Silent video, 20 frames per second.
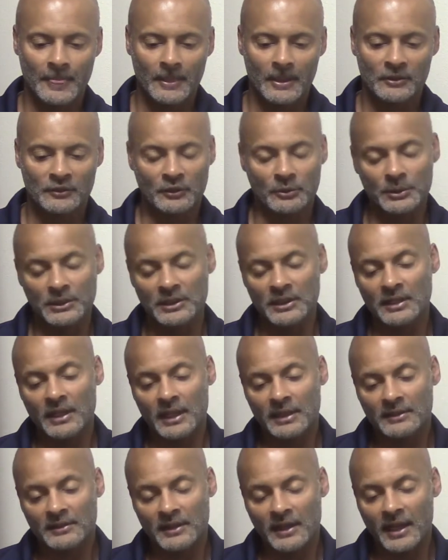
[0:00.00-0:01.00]
So we did
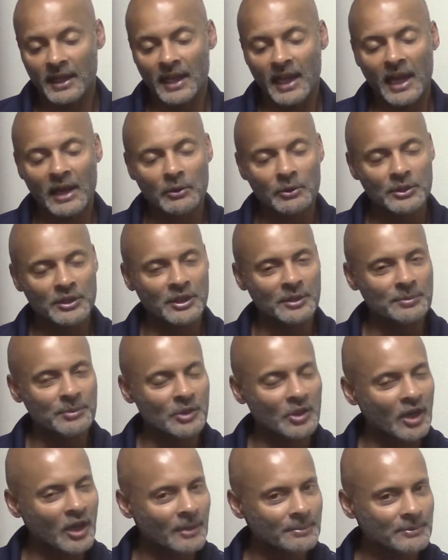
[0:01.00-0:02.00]
that today. I will keep
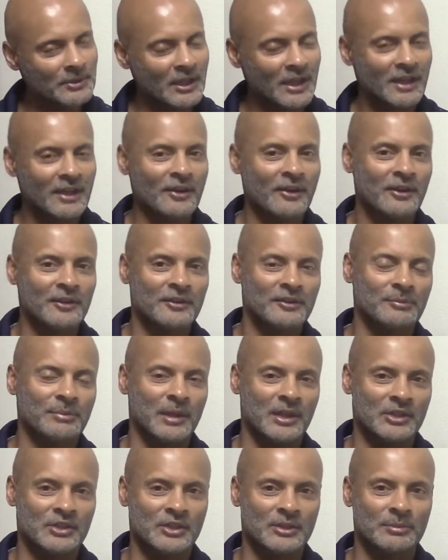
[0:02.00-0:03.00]
you updated on this
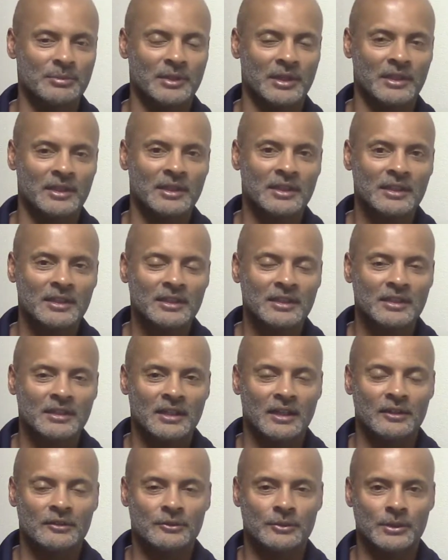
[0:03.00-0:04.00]
patient, but
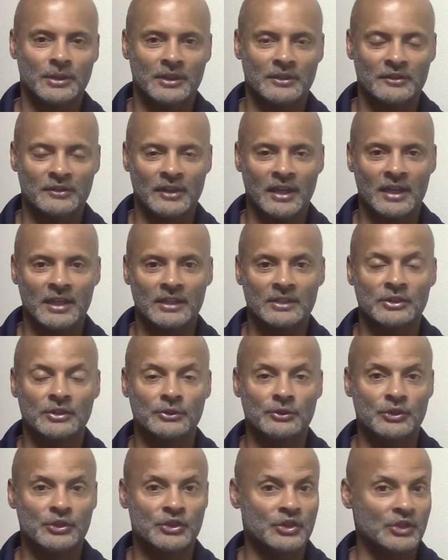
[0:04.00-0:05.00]
I was really excited to
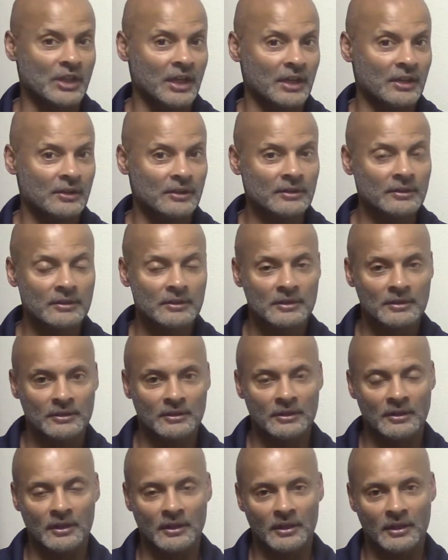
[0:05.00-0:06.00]
share
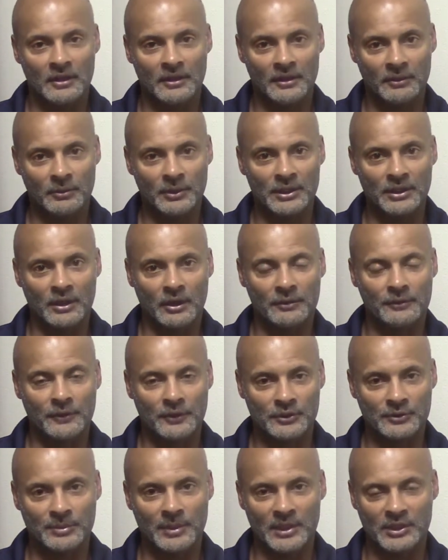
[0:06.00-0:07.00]
that we did our
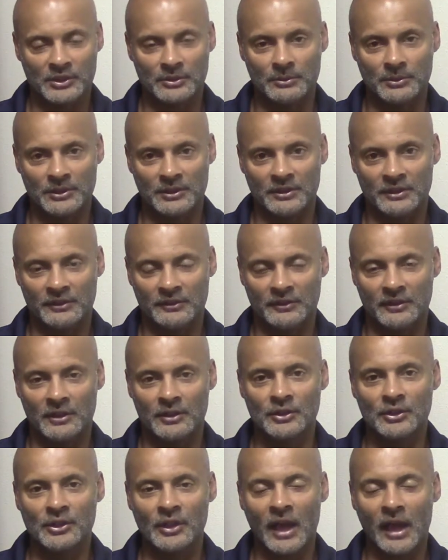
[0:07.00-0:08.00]
first patient with this
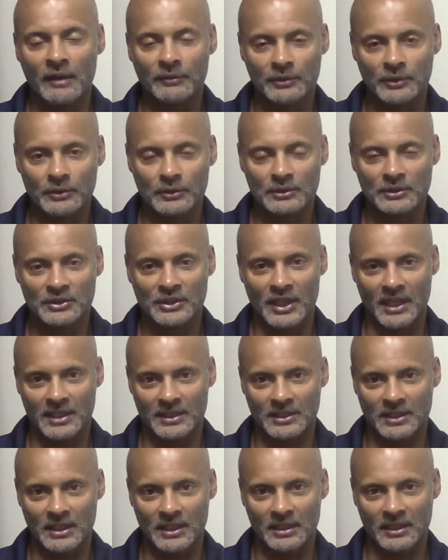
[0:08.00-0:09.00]
novel
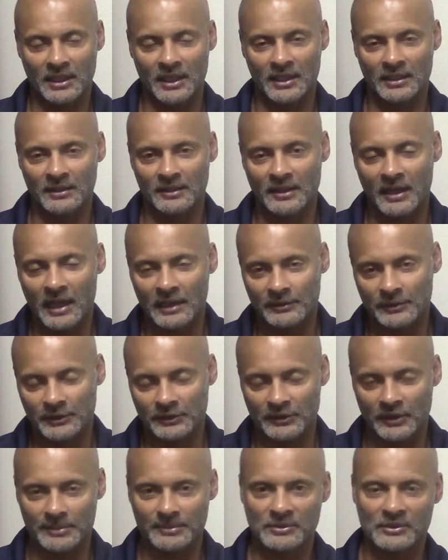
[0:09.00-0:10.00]
technique and the novel
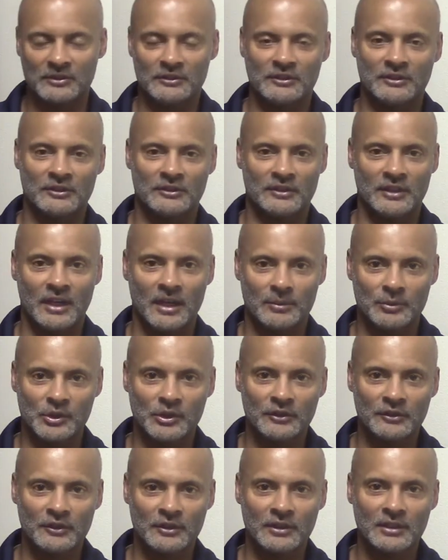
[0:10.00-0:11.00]
substances that I'm
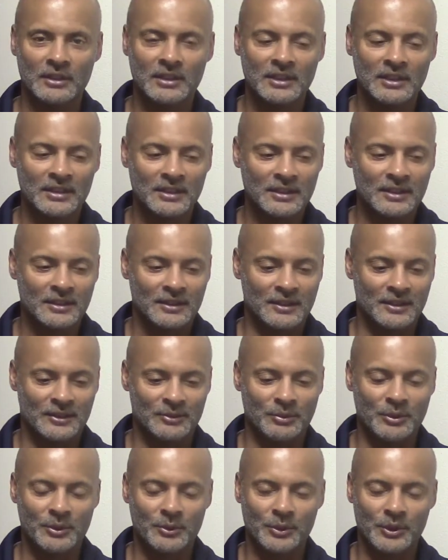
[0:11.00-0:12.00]
using, and
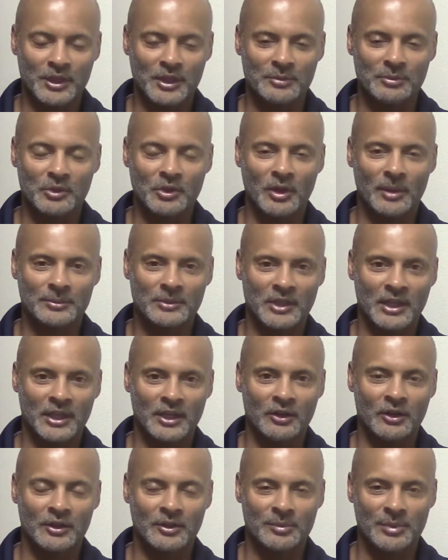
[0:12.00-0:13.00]
we will keep you updated
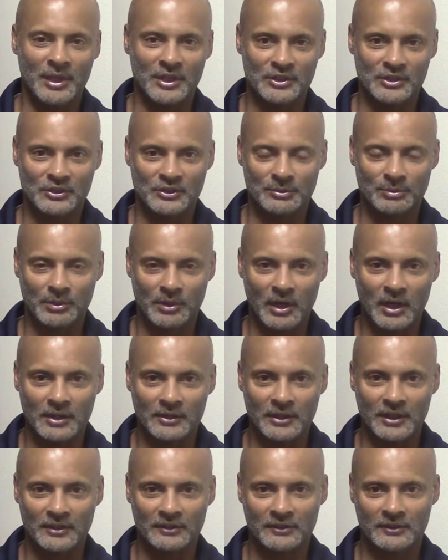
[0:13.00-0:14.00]
on the patient's
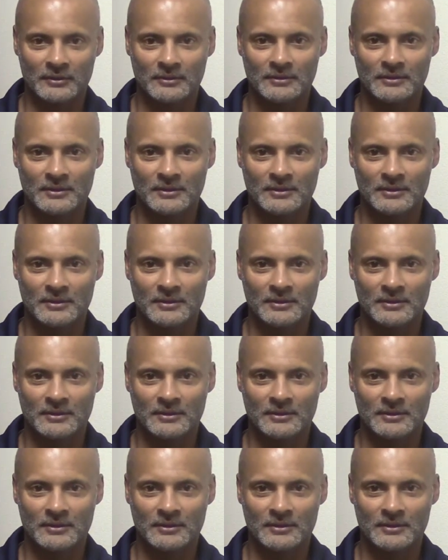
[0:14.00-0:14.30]
progress.